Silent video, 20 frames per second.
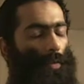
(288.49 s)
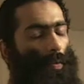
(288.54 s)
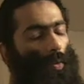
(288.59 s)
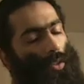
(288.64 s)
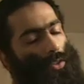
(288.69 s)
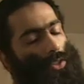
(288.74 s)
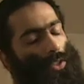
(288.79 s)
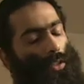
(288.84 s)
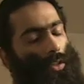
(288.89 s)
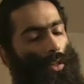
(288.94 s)

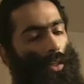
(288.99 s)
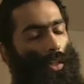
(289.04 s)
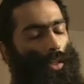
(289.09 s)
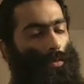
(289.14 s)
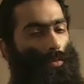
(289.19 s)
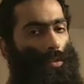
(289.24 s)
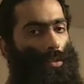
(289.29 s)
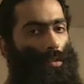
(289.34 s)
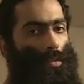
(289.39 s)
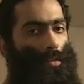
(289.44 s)
washing the
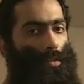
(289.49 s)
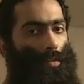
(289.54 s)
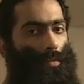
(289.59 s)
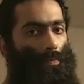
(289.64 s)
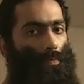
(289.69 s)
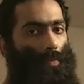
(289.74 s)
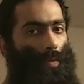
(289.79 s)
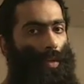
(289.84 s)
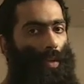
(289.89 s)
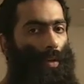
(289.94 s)
arms,
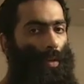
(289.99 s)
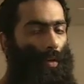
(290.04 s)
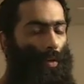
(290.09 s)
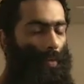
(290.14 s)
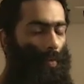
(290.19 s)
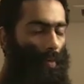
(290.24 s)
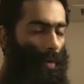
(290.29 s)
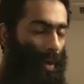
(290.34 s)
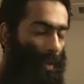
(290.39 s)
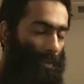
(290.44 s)

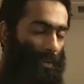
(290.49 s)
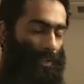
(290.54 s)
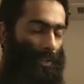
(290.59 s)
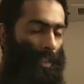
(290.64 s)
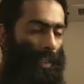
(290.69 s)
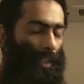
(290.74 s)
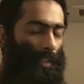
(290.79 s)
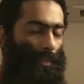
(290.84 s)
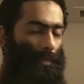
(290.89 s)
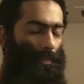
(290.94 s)
we're almost
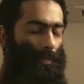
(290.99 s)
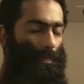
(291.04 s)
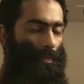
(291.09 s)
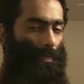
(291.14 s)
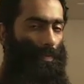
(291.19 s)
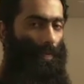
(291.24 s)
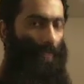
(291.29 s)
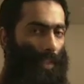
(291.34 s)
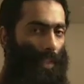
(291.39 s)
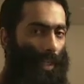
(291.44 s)
done.
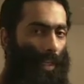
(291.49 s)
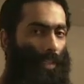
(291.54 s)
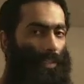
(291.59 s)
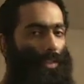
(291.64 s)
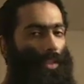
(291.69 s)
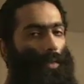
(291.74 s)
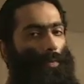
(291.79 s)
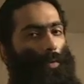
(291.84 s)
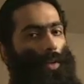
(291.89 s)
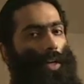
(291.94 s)
The next
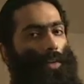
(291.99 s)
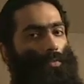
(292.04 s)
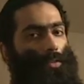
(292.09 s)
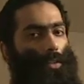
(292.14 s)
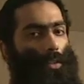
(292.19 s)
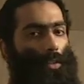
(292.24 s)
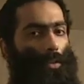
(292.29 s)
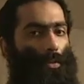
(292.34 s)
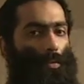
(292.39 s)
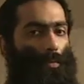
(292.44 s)
step we have to
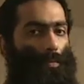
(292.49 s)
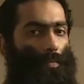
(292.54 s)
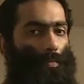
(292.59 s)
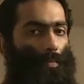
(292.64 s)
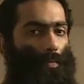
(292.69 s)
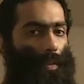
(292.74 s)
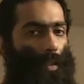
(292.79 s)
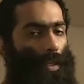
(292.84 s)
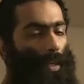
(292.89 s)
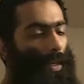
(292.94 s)
do
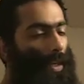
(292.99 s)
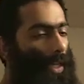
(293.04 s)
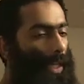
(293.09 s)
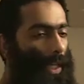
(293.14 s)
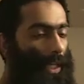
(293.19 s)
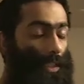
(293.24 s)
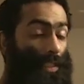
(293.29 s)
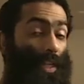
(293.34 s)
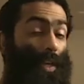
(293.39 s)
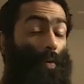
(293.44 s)

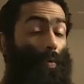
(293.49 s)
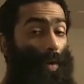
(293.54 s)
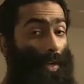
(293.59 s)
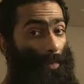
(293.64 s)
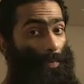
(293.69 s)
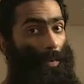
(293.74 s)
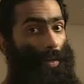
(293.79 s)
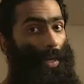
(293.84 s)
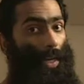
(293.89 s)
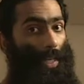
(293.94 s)
is now
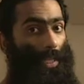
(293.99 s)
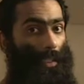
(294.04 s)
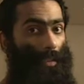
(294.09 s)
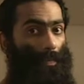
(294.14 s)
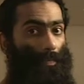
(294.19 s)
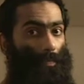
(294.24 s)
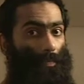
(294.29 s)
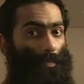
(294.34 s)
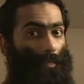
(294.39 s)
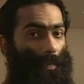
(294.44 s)
wipe our head.
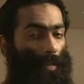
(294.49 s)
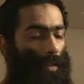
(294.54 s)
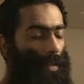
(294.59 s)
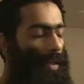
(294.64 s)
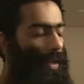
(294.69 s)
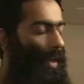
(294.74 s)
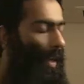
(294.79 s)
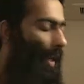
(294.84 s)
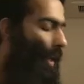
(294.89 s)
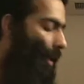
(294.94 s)

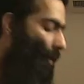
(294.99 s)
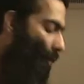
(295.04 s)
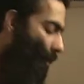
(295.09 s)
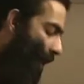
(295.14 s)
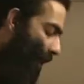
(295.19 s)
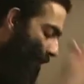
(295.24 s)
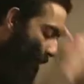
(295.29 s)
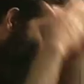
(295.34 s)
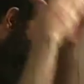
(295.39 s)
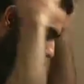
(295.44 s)
In
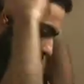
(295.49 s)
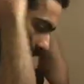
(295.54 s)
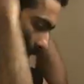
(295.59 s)
wiping our